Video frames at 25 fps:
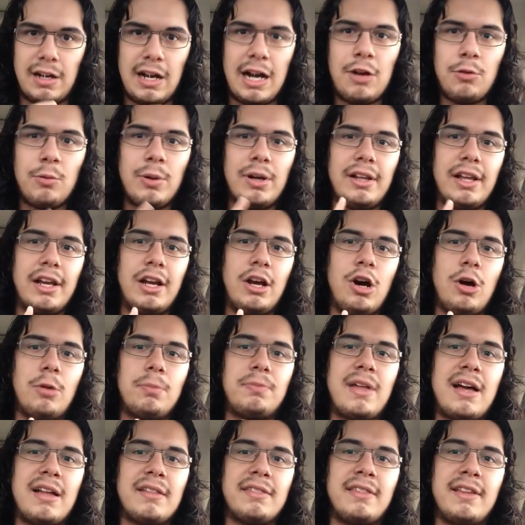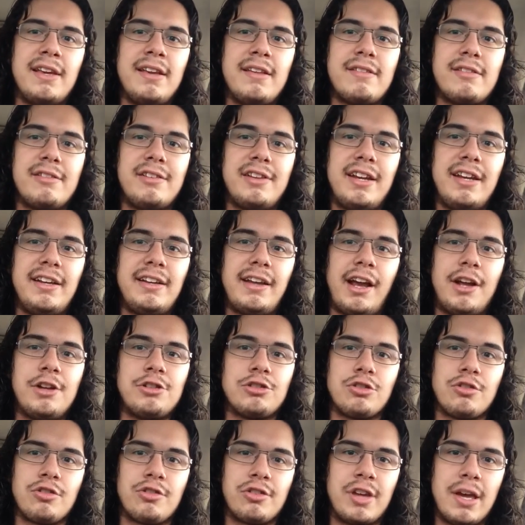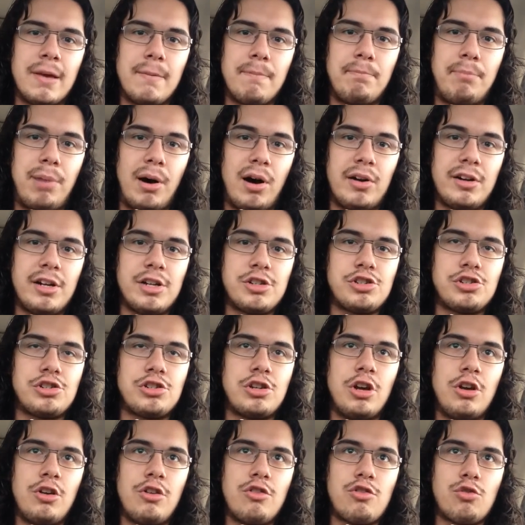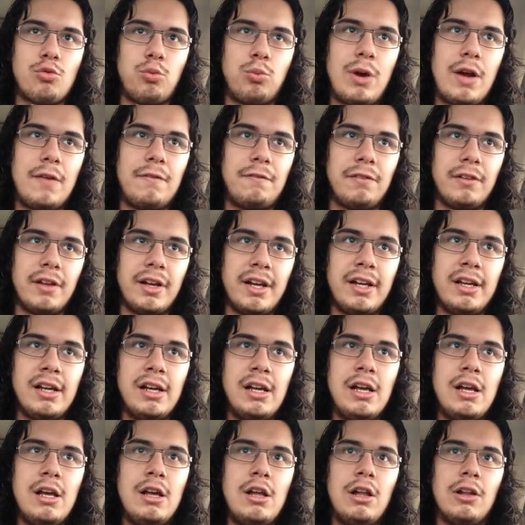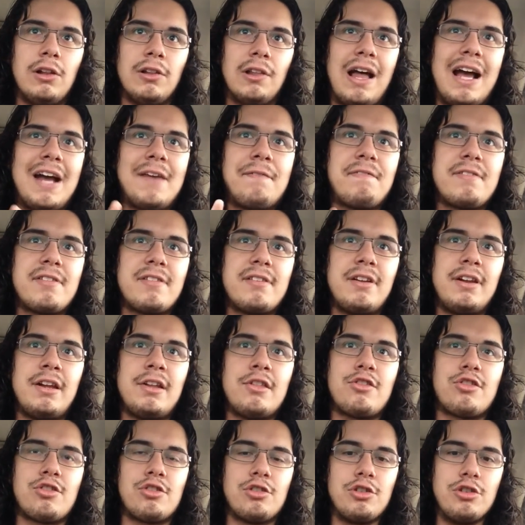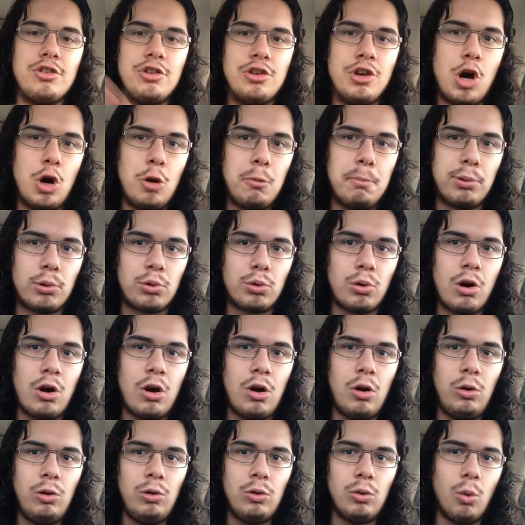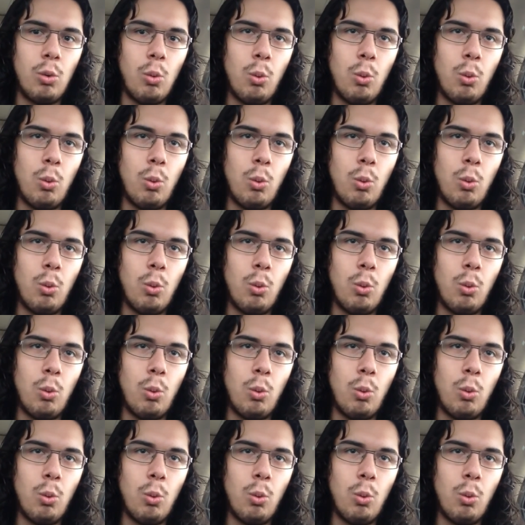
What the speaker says: I really hope that these teenagers get punished swiftly. Life sentence, no parole